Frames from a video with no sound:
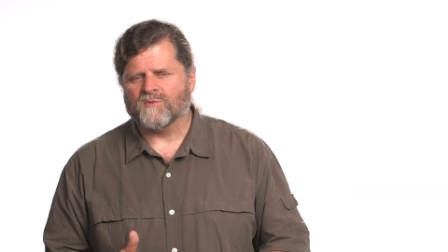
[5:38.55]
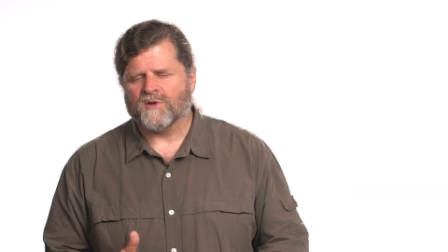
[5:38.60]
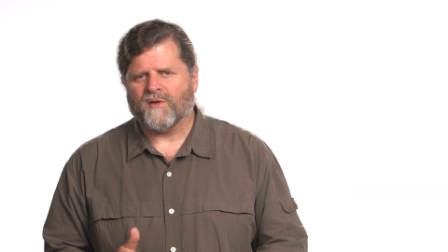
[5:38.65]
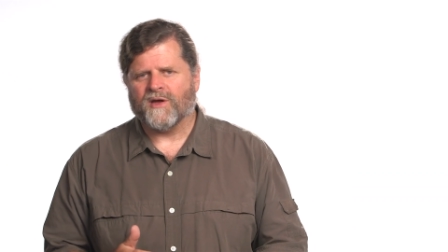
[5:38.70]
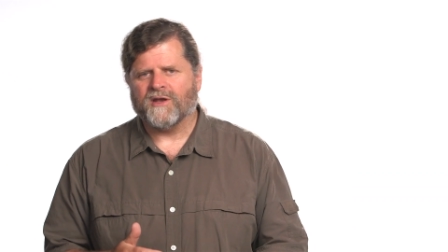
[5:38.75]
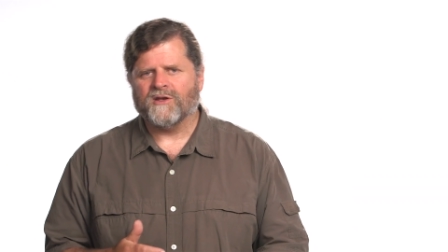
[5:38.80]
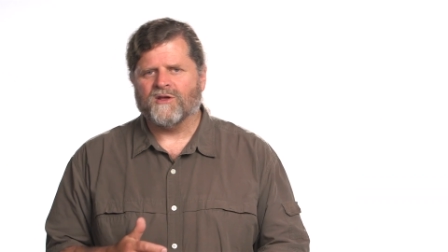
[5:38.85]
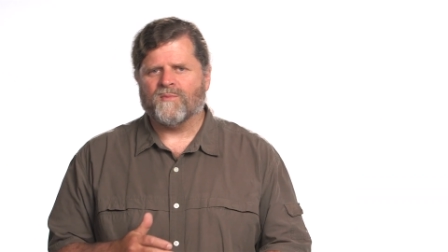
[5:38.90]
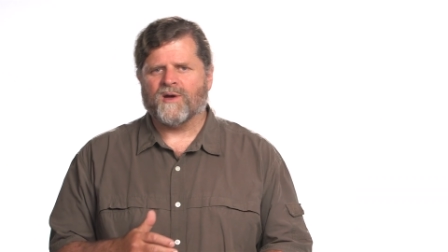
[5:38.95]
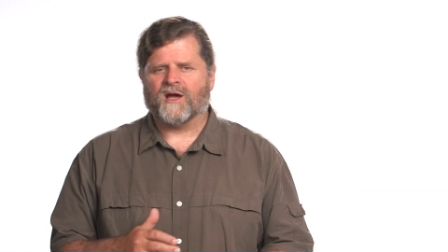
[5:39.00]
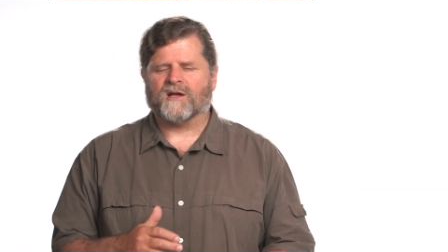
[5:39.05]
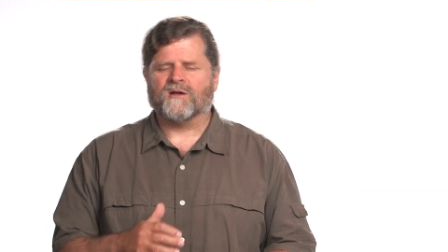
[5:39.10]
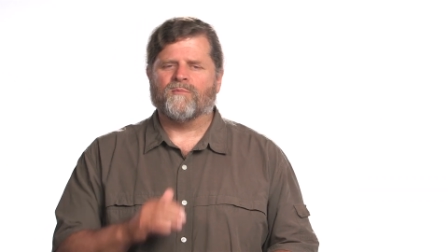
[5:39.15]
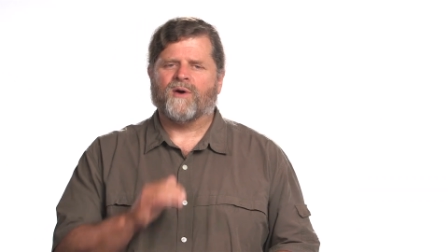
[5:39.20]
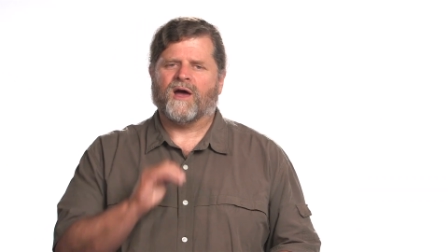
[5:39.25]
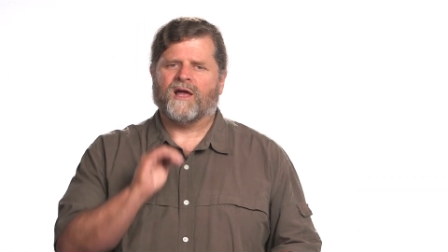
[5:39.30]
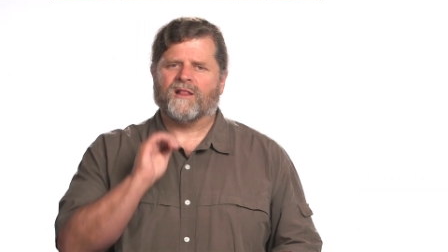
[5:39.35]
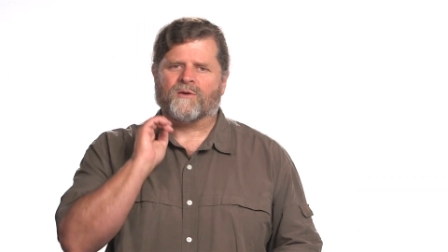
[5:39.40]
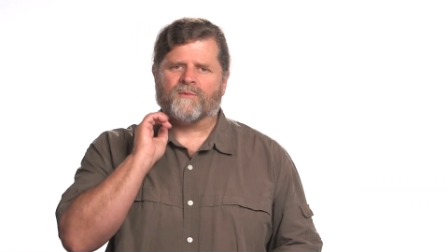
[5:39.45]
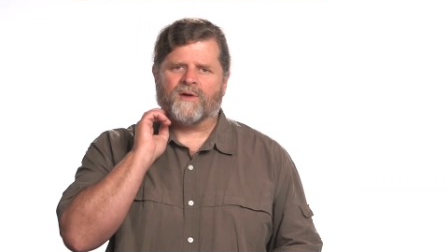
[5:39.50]
What do I know about
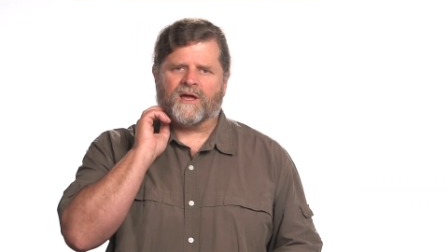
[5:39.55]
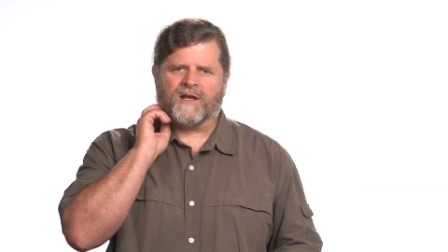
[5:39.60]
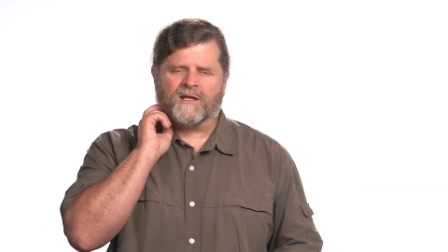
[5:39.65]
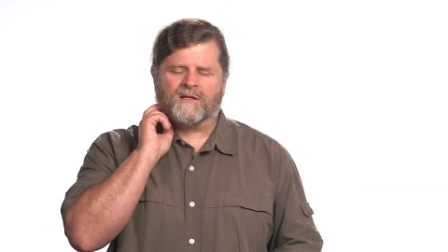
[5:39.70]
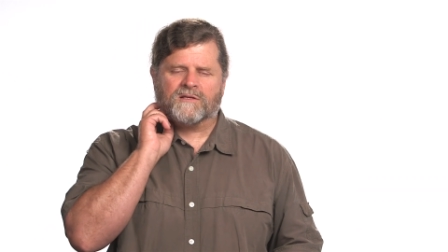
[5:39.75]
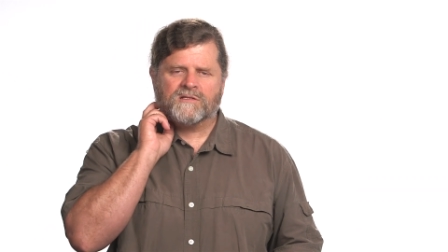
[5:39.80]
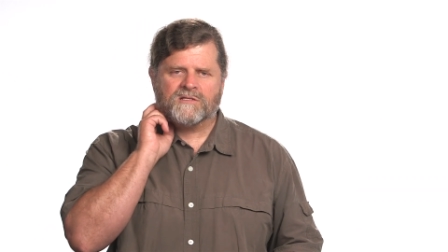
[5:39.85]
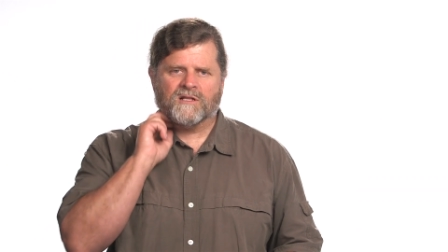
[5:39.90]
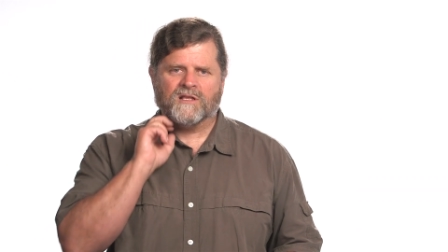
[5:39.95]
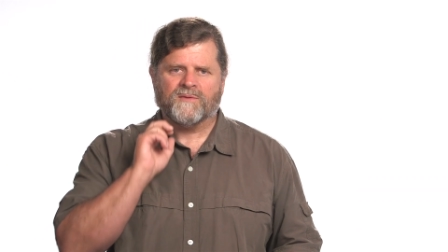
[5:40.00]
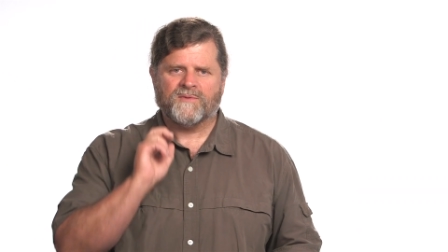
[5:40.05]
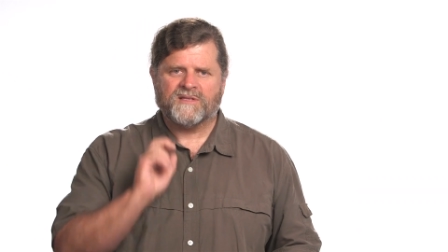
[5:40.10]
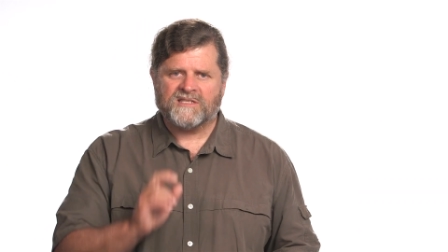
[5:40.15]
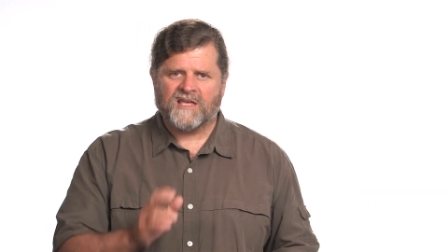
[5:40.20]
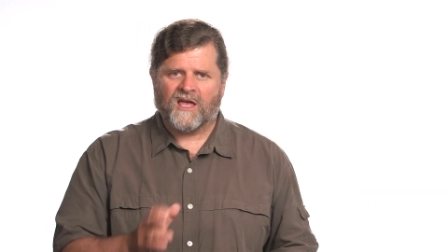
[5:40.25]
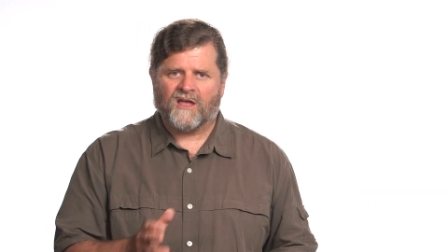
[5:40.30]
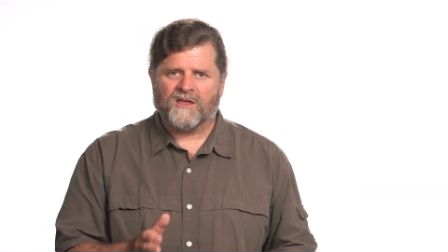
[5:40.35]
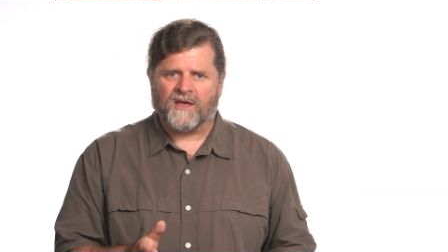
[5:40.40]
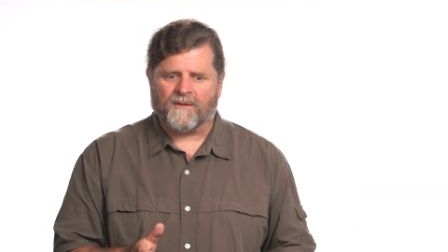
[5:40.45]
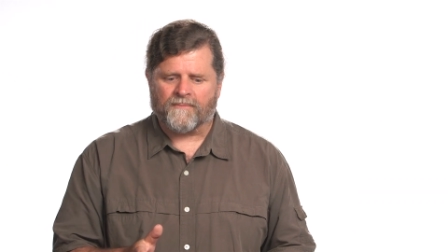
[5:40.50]
compiler writing? So let me
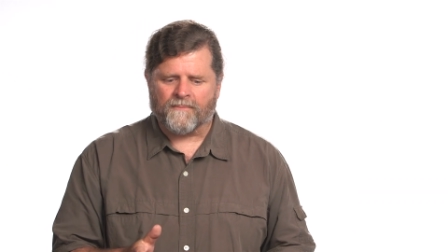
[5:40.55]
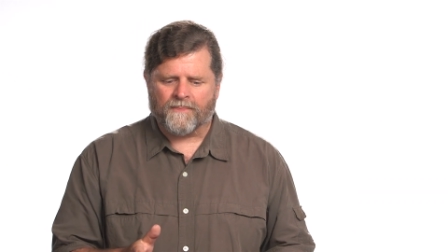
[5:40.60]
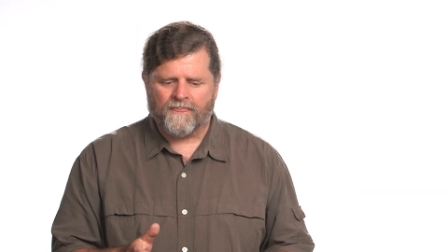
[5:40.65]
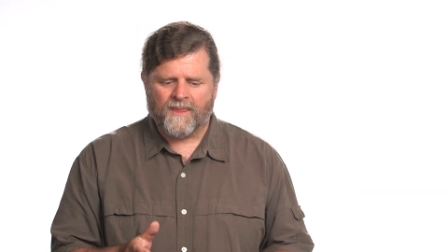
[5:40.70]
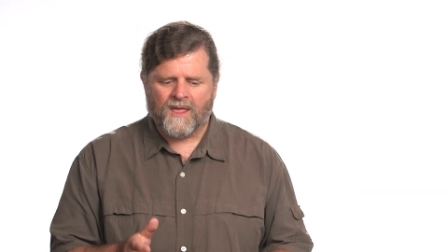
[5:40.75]
tell you.